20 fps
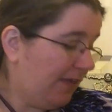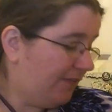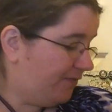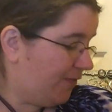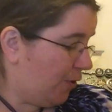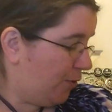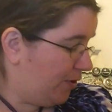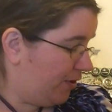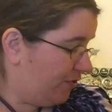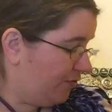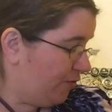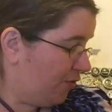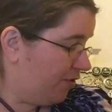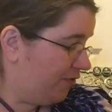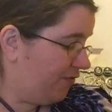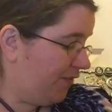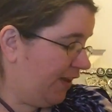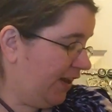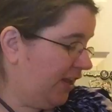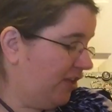Focus for a
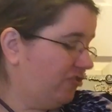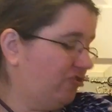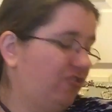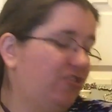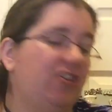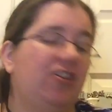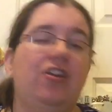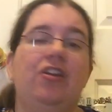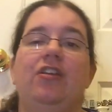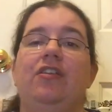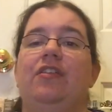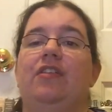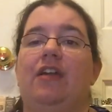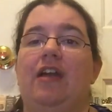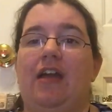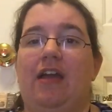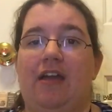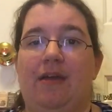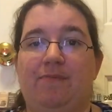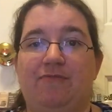finish.
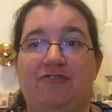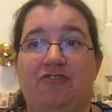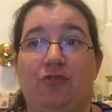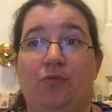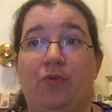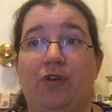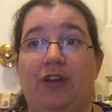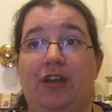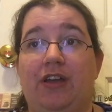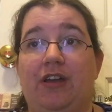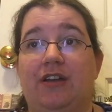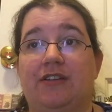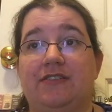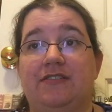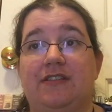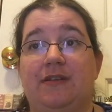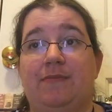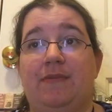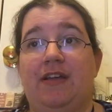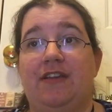I'm still working on
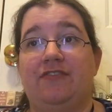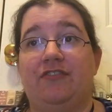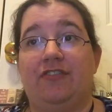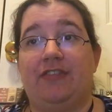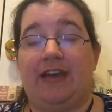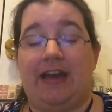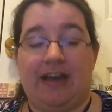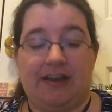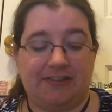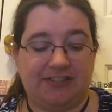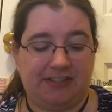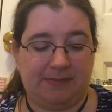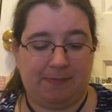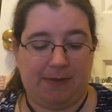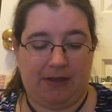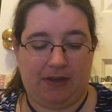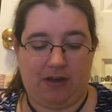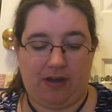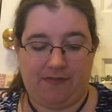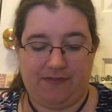Some Days You're the House
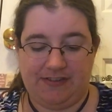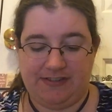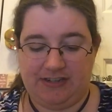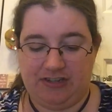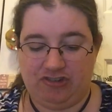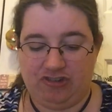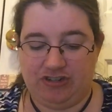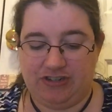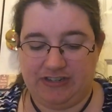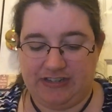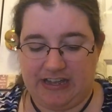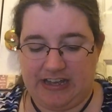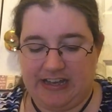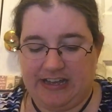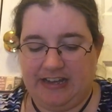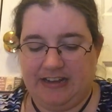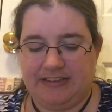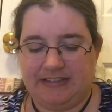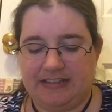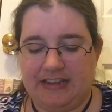by Coffee Stitcher
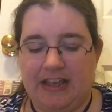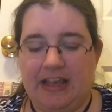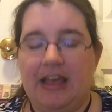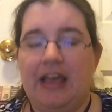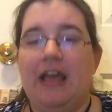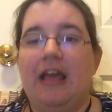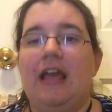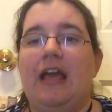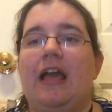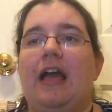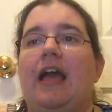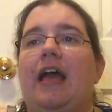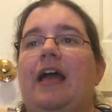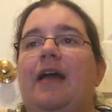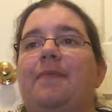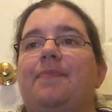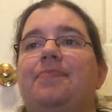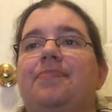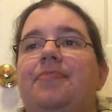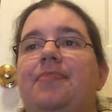Designs.
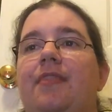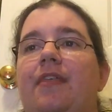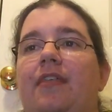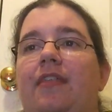And